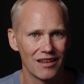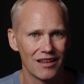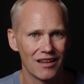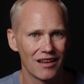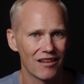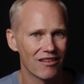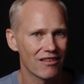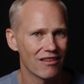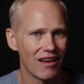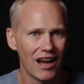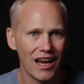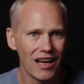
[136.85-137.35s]

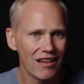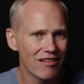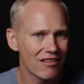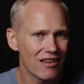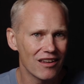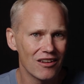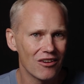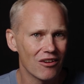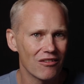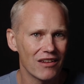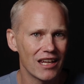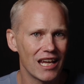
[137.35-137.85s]
Science
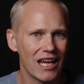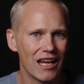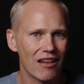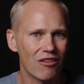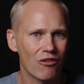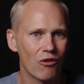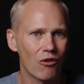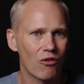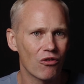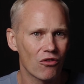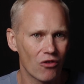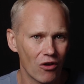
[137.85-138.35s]
can only
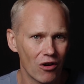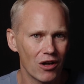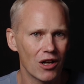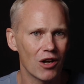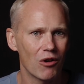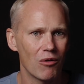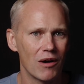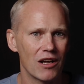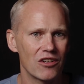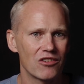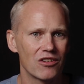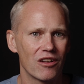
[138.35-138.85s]
answer certain
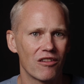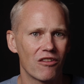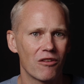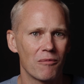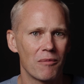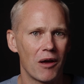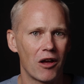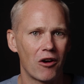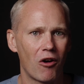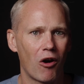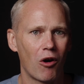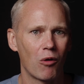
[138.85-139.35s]
questions
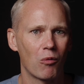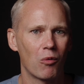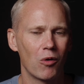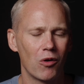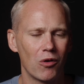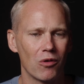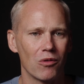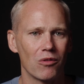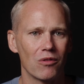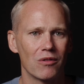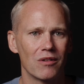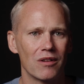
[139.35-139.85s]
about our
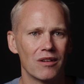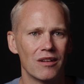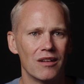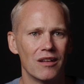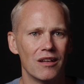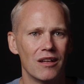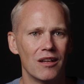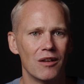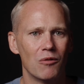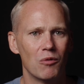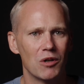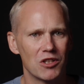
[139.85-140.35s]
world,
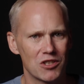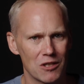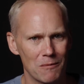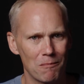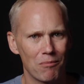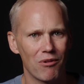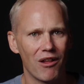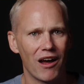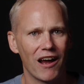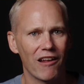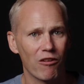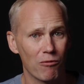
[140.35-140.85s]
which
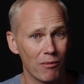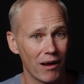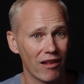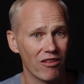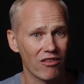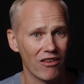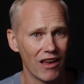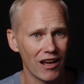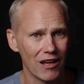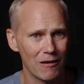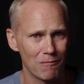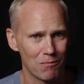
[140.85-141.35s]
implies my
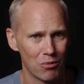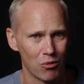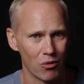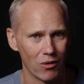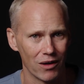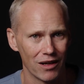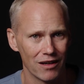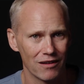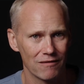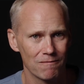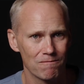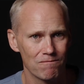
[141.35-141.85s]
second point.
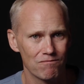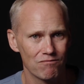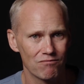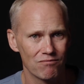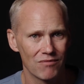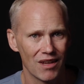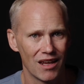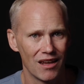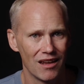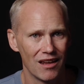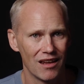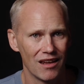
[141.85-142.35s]

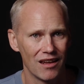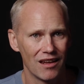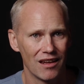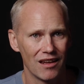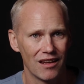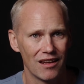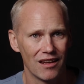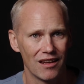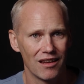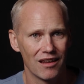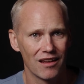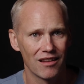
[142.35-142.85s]

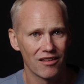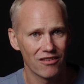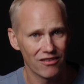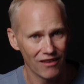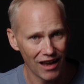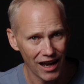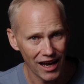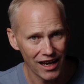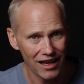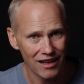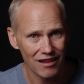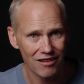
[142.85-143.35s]

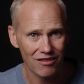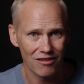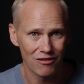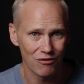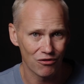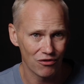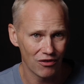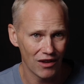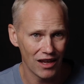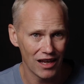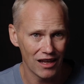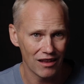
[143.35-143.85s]
Science and
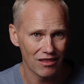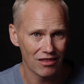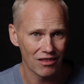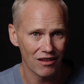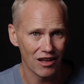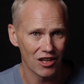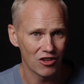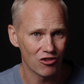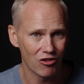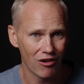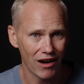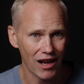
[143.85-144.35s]
faith
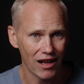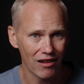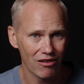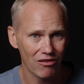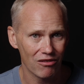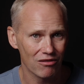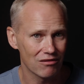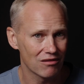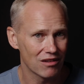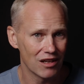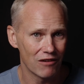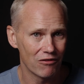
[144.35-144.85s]

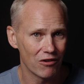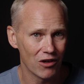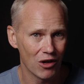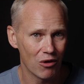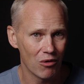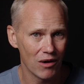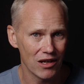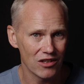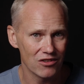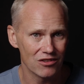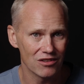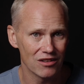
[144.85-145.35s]
address different
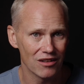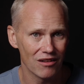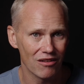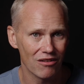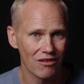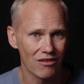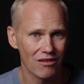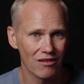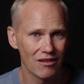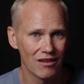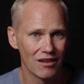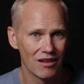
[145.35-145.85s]

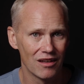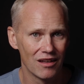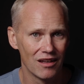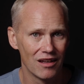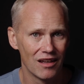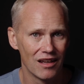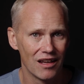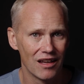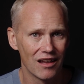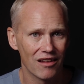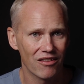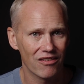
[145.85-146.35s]
questions.
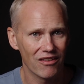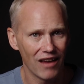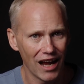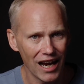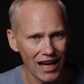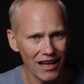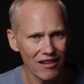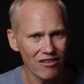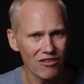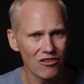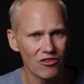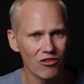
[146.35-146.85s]

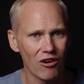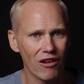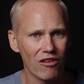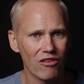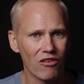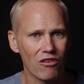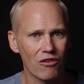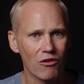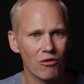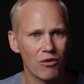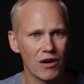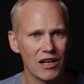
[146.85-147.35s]
Science
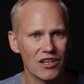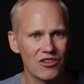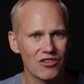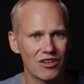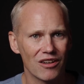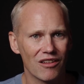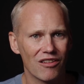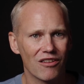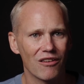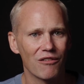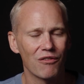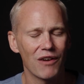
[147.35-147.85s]
addresses
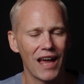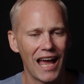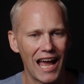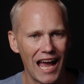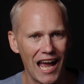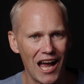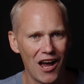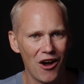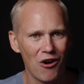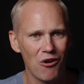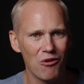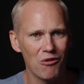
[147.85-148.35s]
questions of
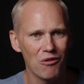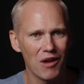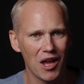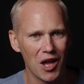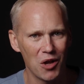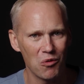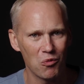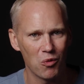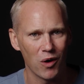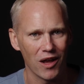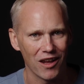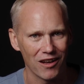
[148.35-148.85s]
how
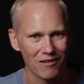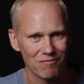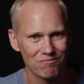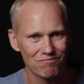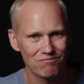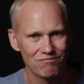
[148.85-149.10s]
and when.